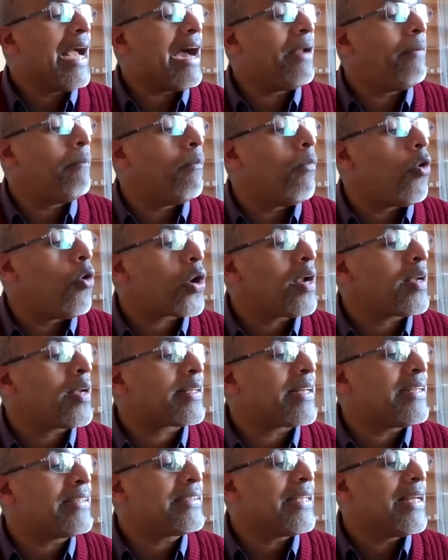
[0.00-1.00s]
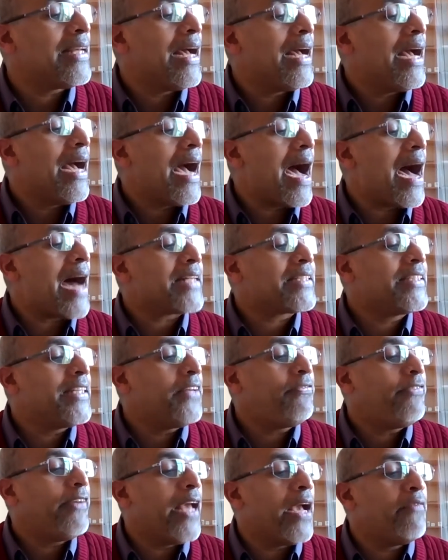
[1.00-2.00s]
and moral trends as
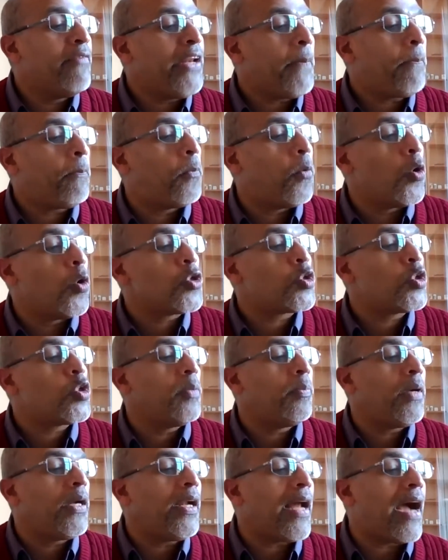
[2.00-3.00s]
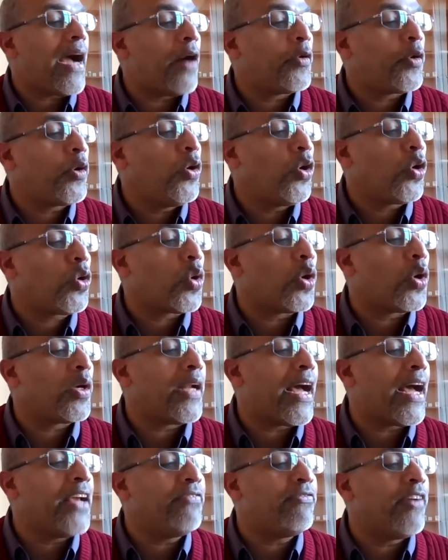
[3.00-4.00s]
if every possible outlook
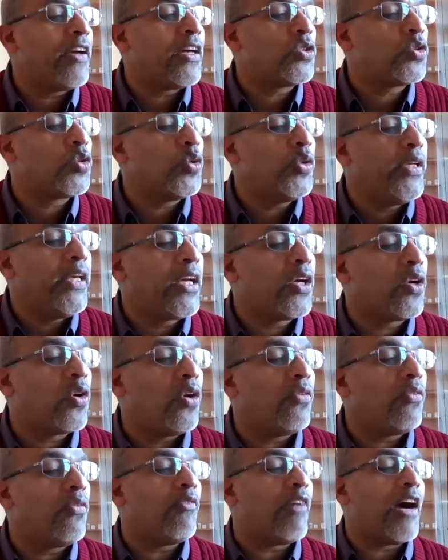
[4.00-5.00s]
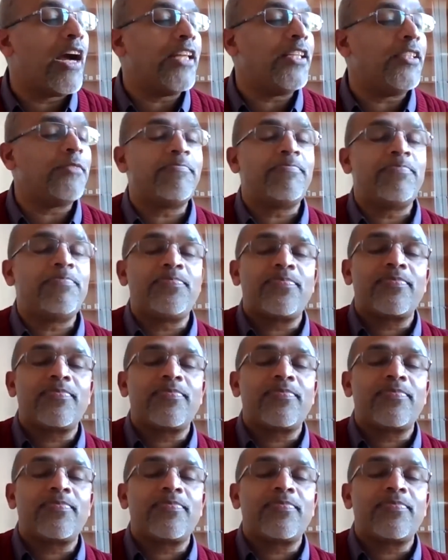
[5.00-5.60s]
on life were to equal value.